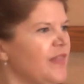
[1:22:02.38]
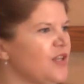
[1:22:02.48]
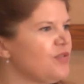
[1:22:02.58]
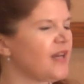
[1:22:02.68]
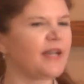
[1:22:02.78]
when
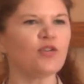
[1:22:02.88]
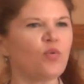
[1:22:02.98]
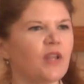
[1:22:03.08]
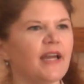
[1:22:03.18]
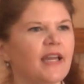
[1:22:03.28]
they do that, I
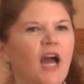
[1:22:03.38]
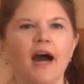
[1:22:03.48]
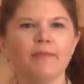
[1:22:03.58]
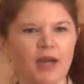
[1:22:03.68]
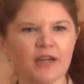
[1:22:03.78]
don't like,
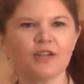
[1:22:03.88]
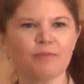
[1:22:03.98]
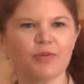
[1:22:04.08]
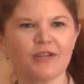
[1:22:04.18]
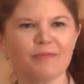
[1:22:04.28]
I'm not
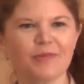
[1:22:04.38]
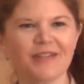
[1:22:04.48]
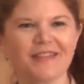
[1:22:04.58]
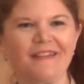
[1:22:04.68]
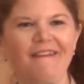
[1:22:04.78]
gonna put up
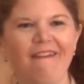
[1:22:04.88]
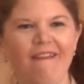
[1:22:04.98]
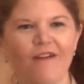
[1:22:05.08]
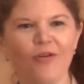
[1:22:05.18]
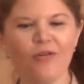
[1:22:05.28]
with
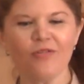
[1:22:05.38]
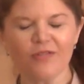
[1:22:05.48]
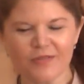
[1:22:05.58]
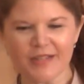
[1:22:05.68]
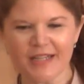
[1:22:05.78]

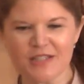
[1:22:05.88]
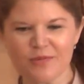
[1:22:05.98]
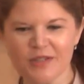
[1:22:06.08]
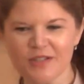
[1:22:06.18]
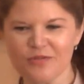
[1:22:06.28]
oh, well, that's
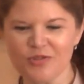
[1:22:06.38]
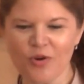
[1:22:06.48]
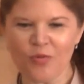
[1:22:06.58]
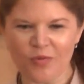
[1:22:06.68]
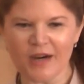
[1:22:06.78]
what you
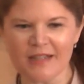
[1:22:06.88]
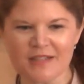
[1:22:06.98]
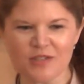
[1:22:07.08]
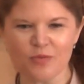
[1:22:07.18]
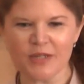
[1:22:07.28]
don't
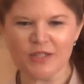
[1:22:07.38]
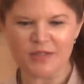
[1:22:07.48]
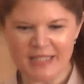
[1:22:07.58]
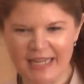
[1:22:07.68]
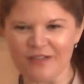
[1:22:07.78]
want, so what do you
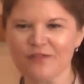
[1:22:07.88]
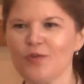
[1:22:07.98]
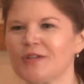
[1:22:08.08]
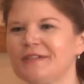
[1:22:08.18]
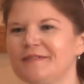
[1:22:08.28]
stand
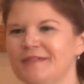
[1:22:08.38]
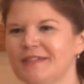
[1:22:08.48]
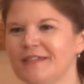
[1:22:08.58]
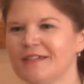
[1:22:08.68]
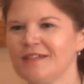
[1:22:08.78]
for?
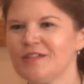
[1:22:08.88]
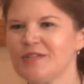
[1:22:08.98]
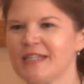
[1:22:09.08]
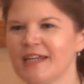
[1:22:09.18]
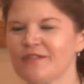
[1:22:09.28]
Do you
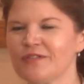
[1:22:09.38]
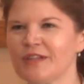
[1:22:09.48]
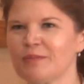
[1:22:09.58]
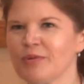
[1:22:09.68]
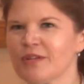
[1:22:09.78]
stand for
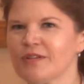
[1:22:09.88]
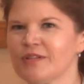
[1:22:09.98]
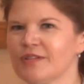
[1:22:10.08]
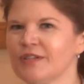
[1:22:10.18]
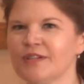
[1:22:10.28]
like
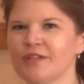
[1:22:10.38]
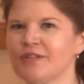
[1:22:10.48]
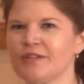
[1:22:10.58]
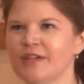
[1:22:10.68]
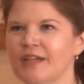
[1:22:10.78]
brotherhood
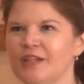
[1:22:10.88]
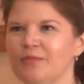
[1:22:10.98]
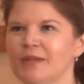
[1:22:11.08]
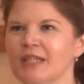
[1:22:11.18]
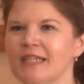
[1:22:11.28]
or
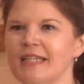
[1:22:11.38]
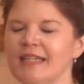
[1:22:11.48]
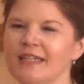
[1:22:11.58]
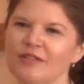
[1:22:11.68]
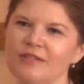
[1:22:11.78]

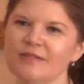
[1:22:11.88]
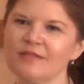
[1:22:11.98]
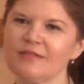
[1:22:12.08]
humility or